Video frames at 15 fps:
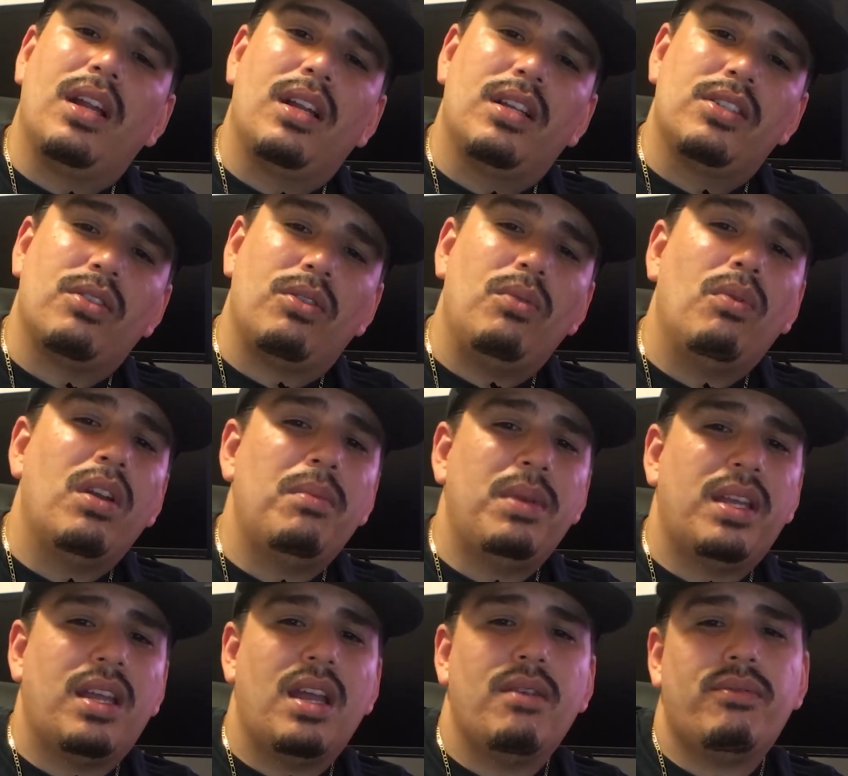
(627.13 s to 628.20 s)
So you want to
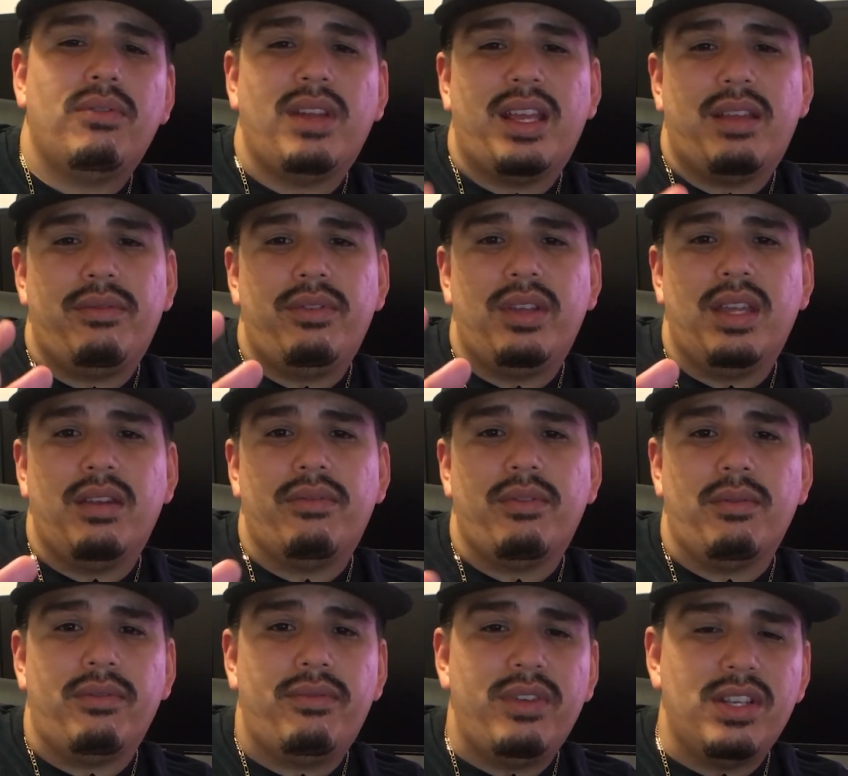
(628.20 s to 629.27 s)
be careful, like if you get it
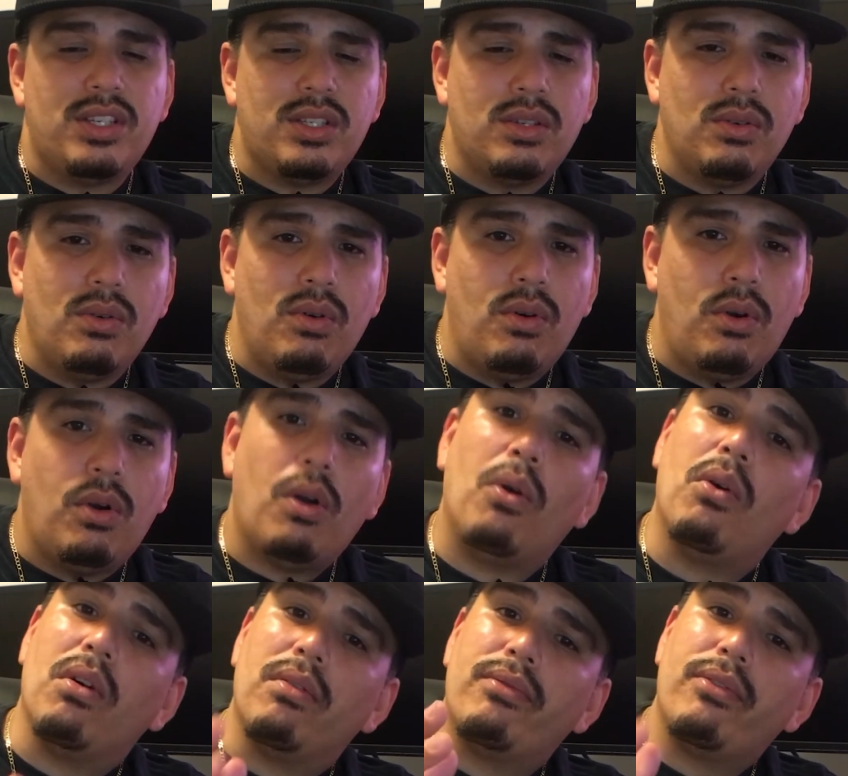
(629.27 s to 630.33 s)
from a fish store
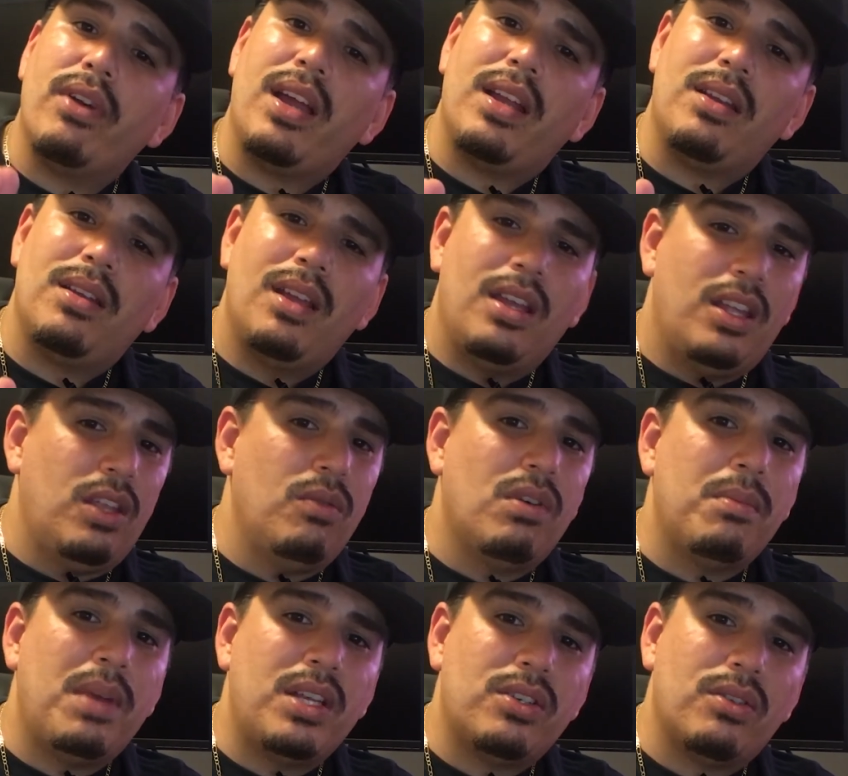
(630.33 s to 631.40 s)
or a friend, you
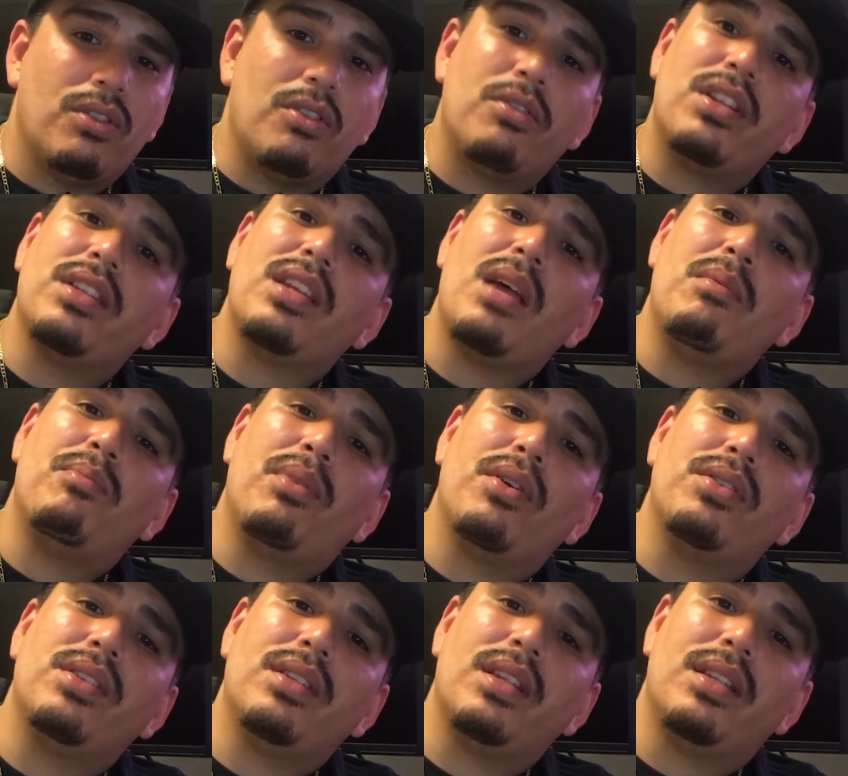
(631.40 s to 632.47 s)
want to make sure they're the type of
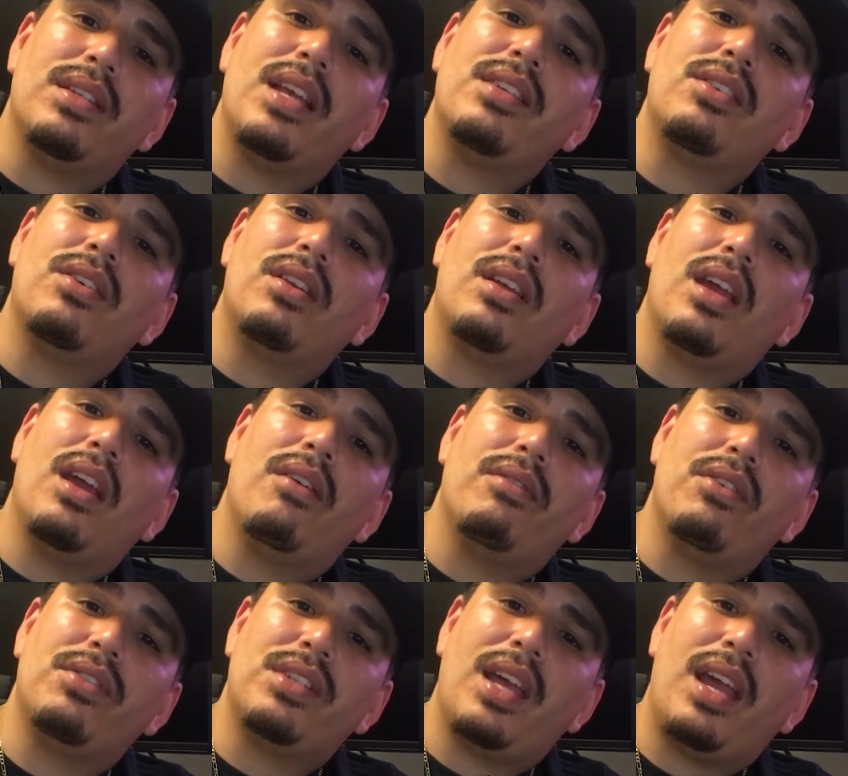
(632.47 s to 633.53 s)
person that takes good care of
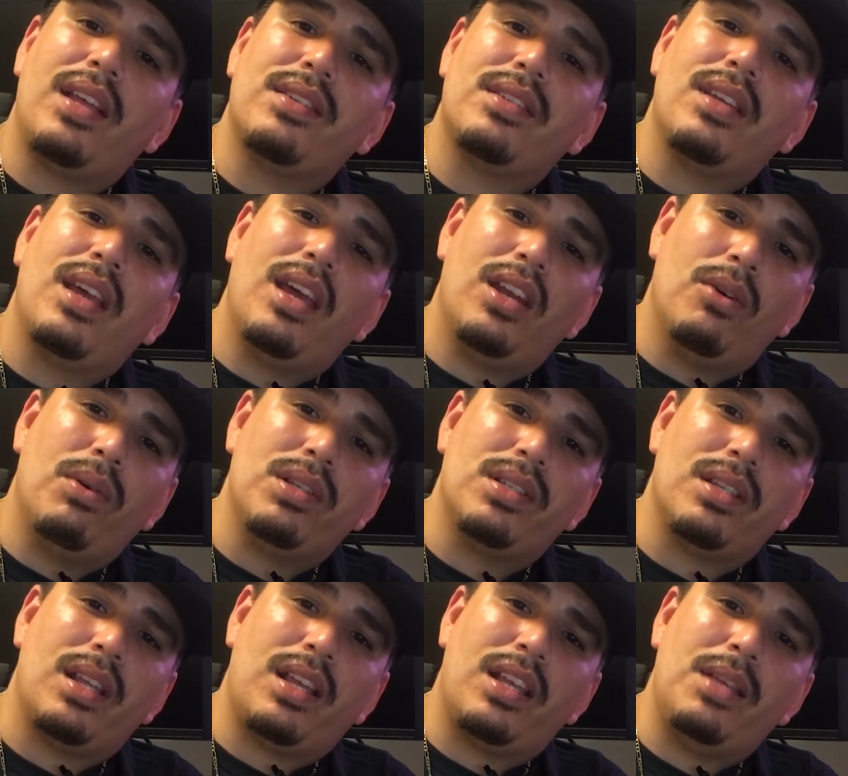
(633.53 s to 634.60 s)
their tanks and always
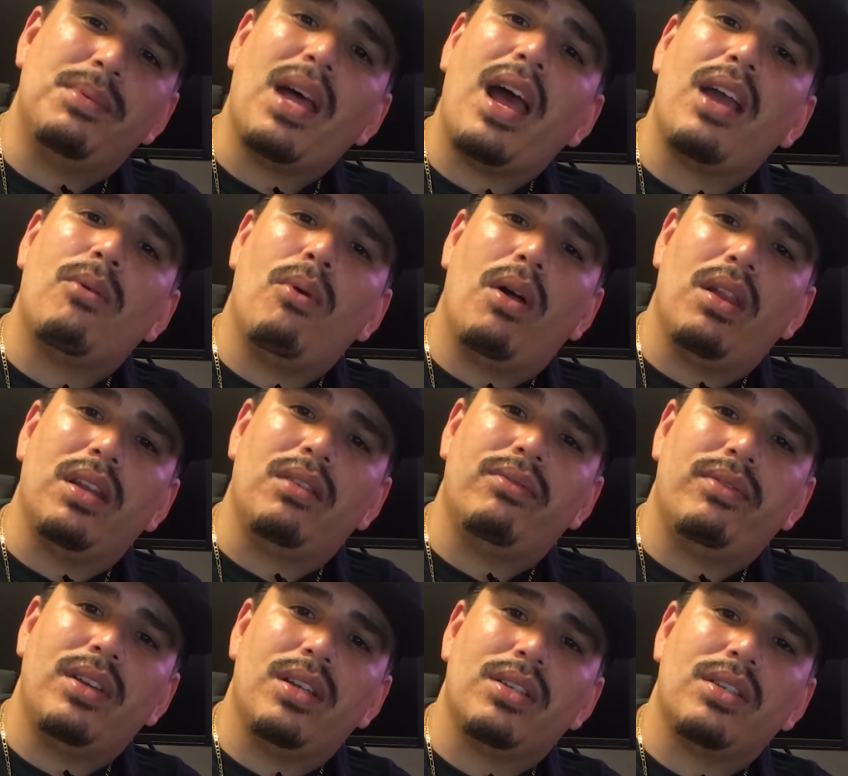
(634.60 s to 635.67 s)
keeps high quality
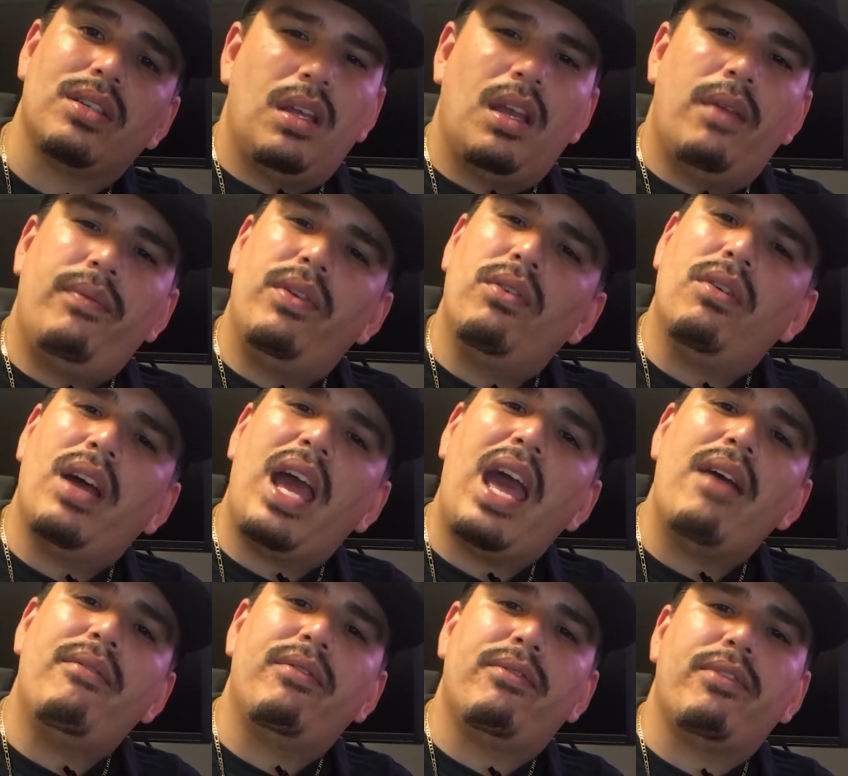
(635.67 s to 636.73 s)
fish. If you don't
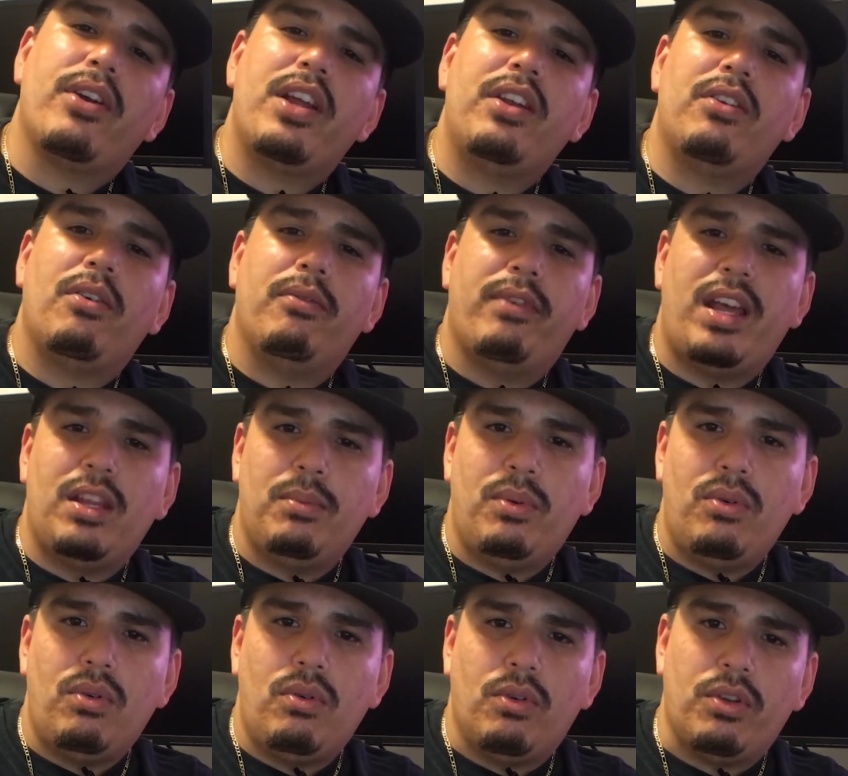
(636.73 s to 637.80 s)
have a friend
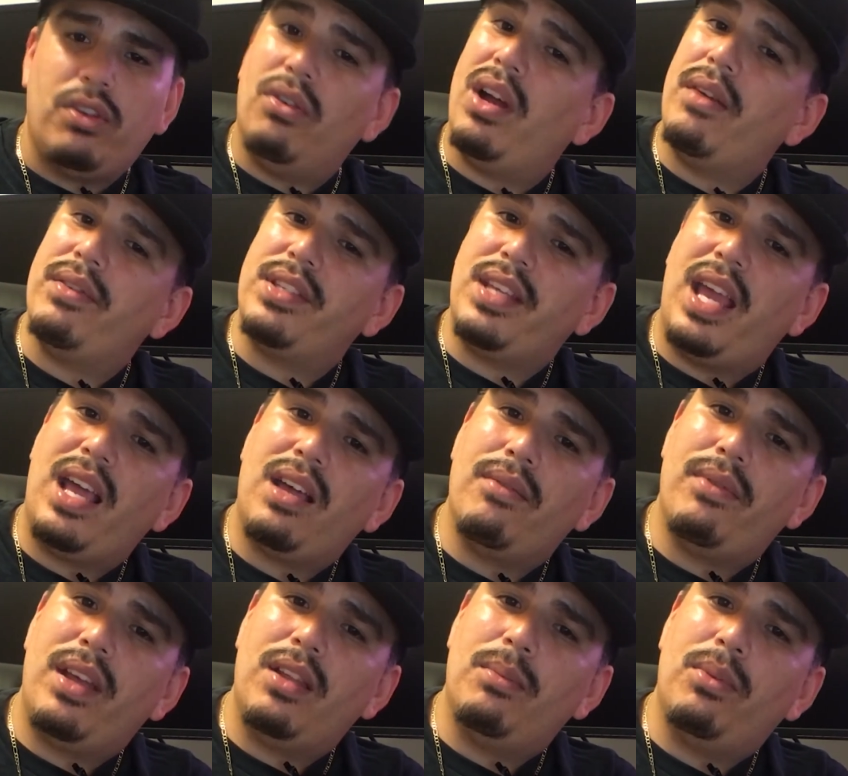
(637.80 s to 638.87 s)
available or you don't have a tank
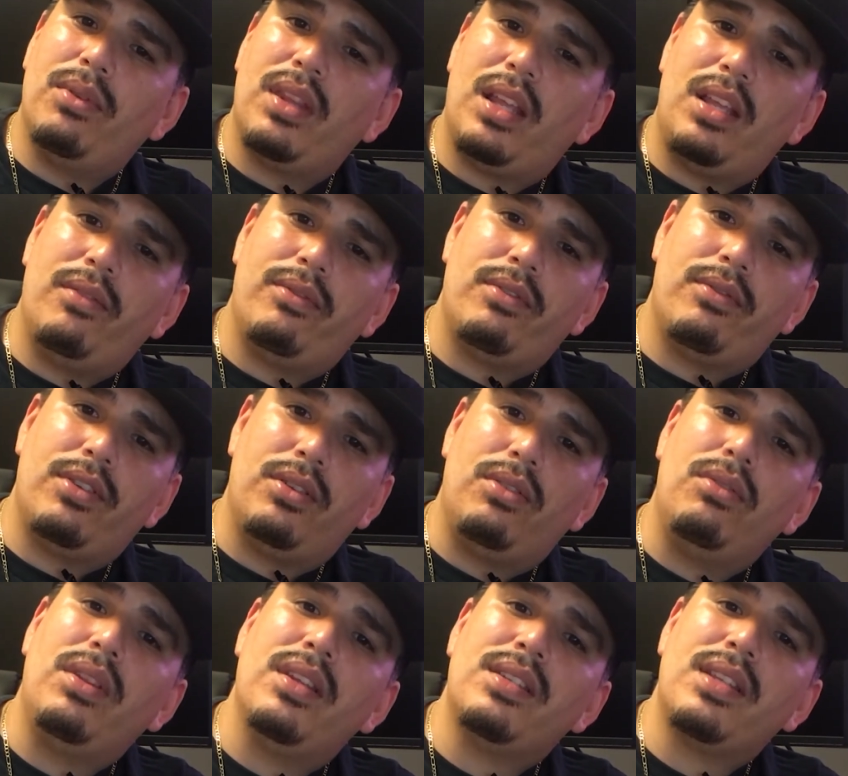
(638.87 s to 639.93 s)
available to
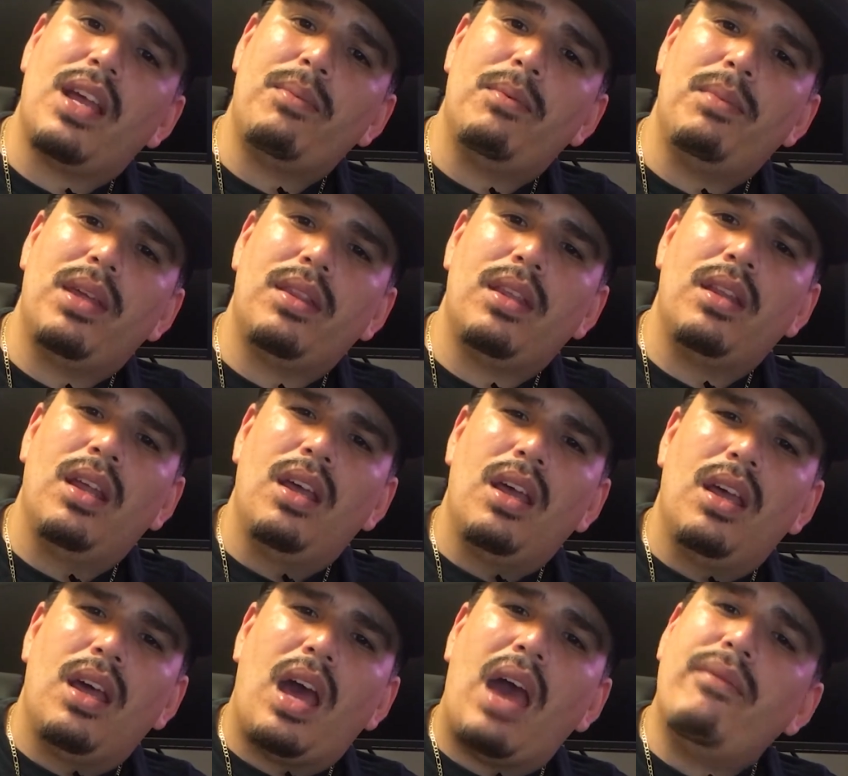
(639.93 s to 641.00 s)
do this type of method,
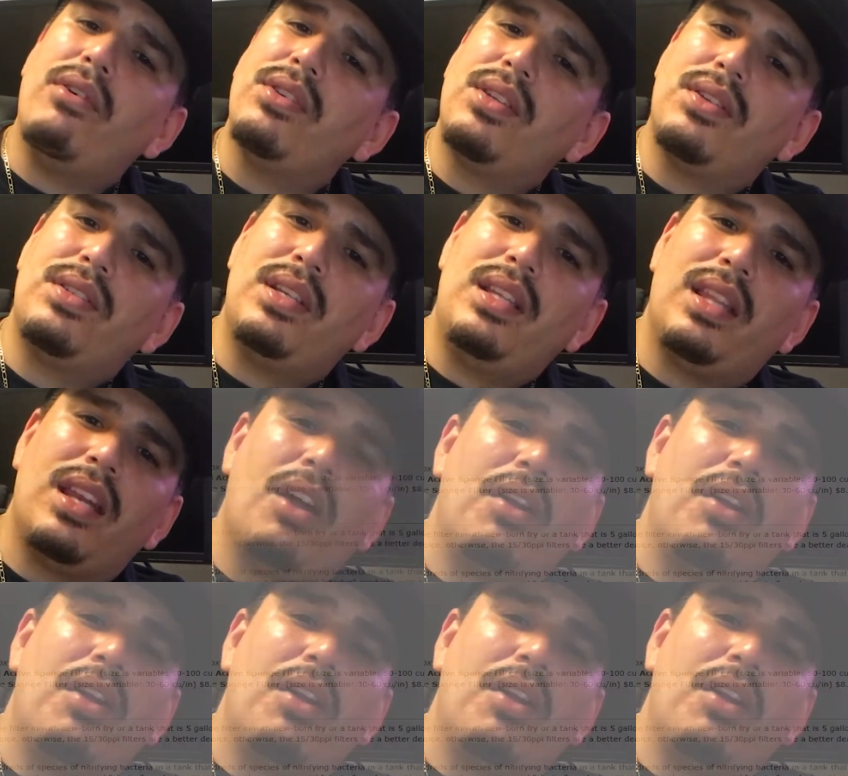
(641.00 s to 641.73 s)
I've also seen that